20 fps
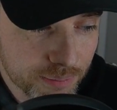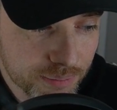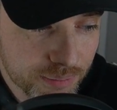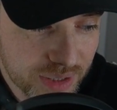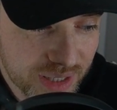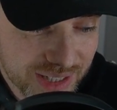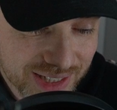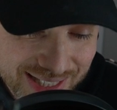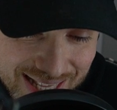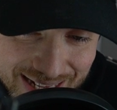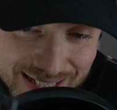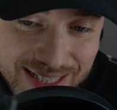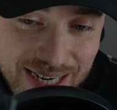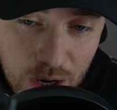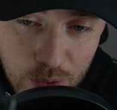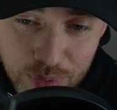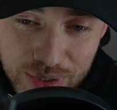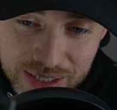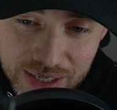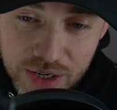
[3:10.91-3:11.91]
Because that's
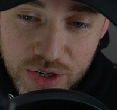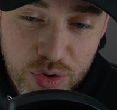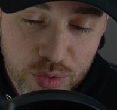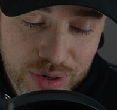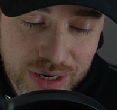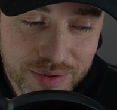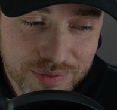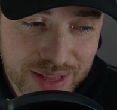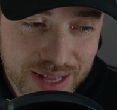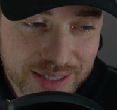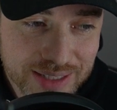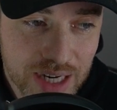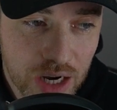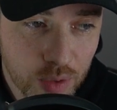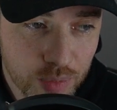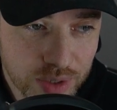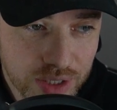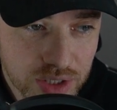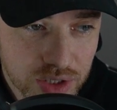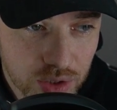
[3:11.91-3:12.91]
how we get creative. That's how
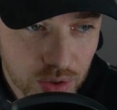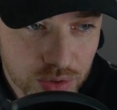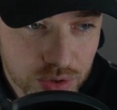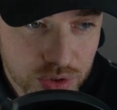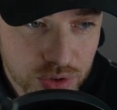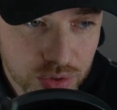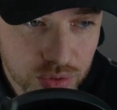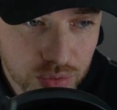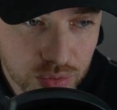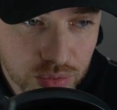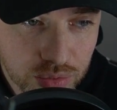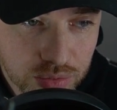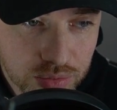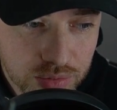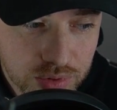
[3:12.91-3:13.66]
we start to